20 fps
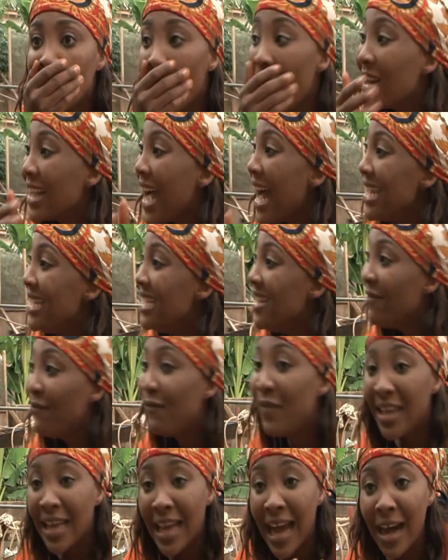no, girl
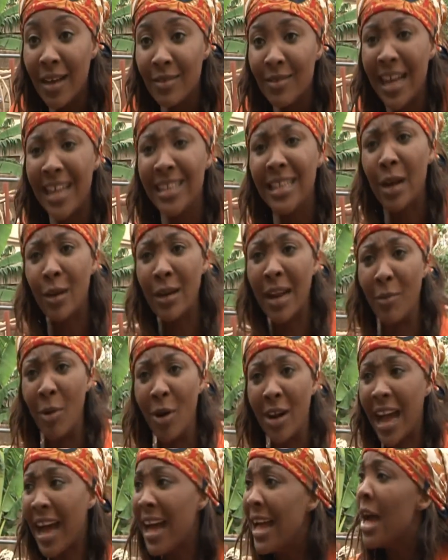Livinus. Ah, they call him
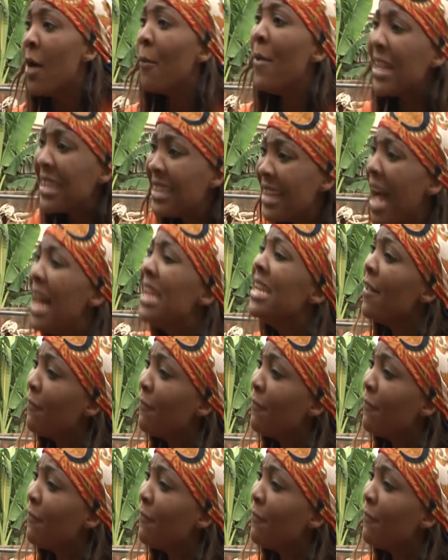Oga. Wait, now